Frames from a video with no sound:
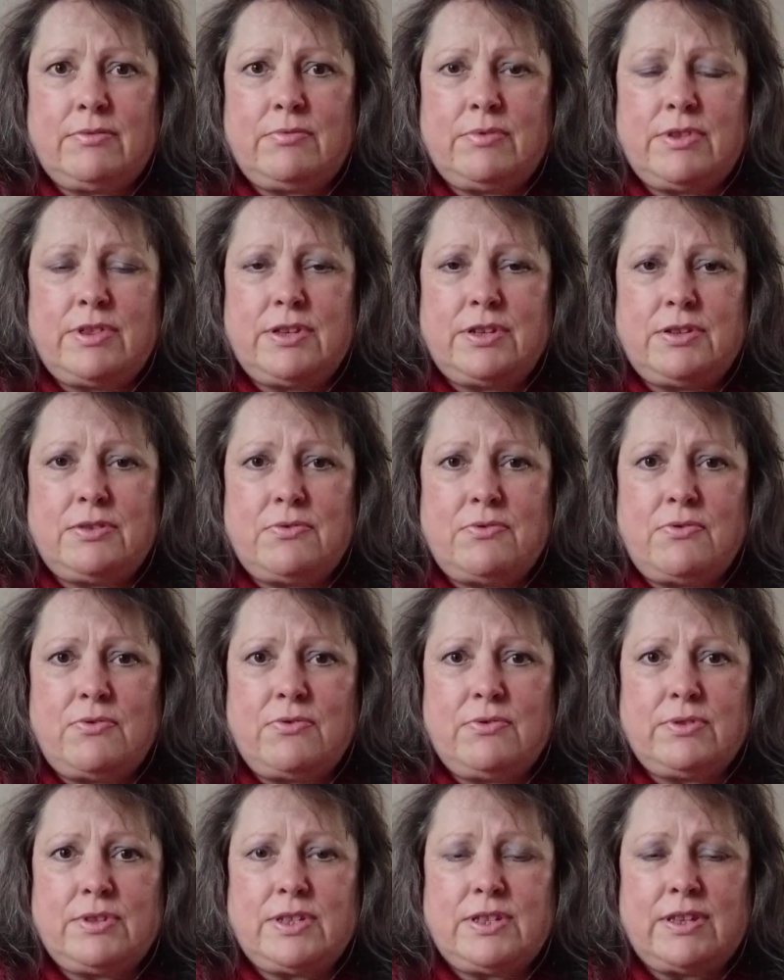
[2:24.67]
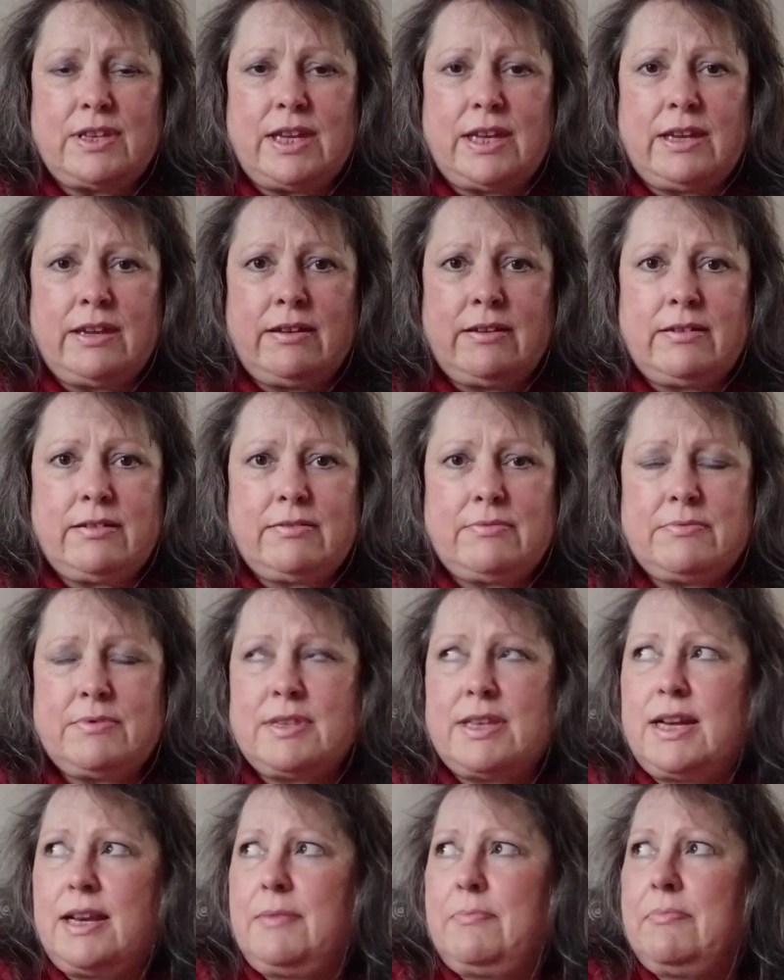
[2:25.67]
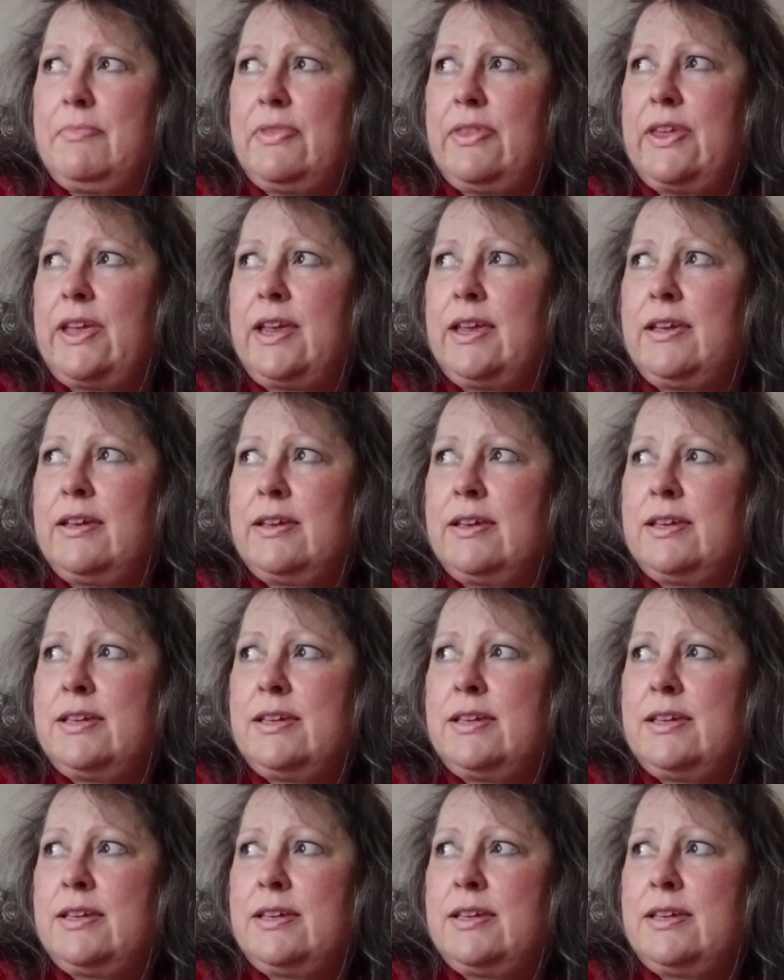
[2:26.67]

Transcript: with the torch thing, with the lamp thing.